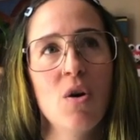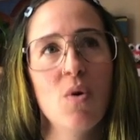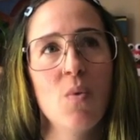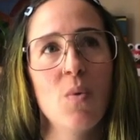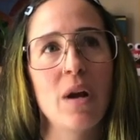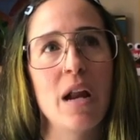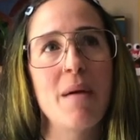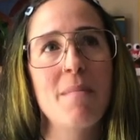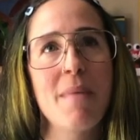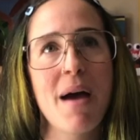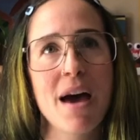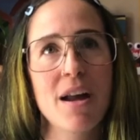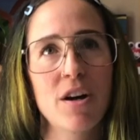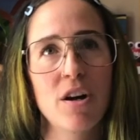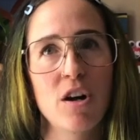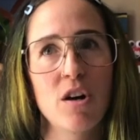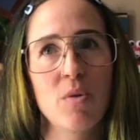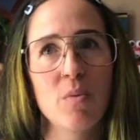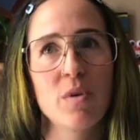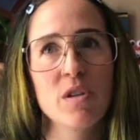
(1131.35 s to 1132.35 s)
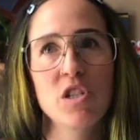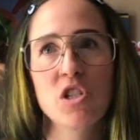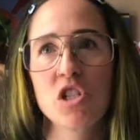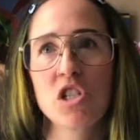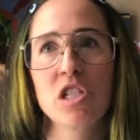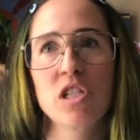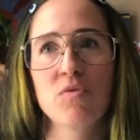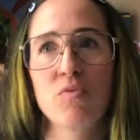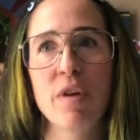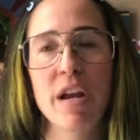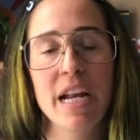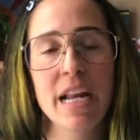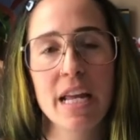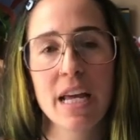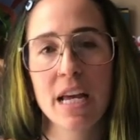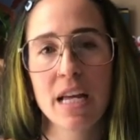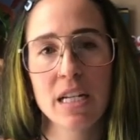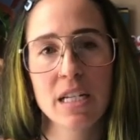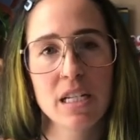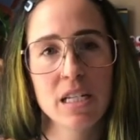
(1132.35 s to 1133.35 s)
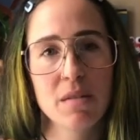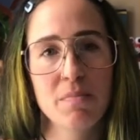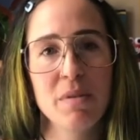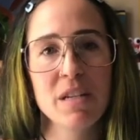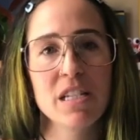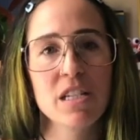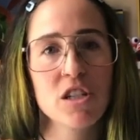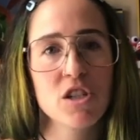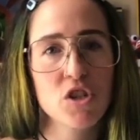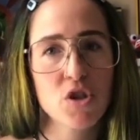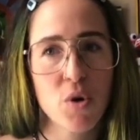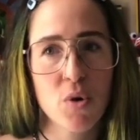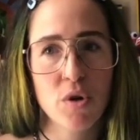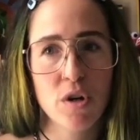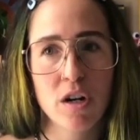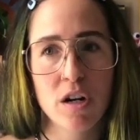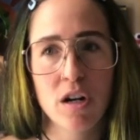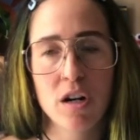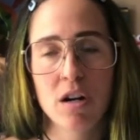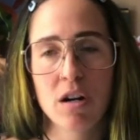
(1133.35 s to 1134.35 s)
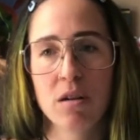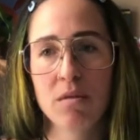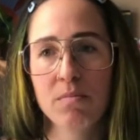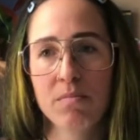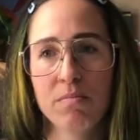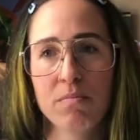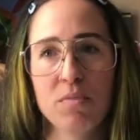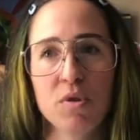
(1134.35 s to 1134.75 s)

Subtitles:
when I met her, was just radiant business owner,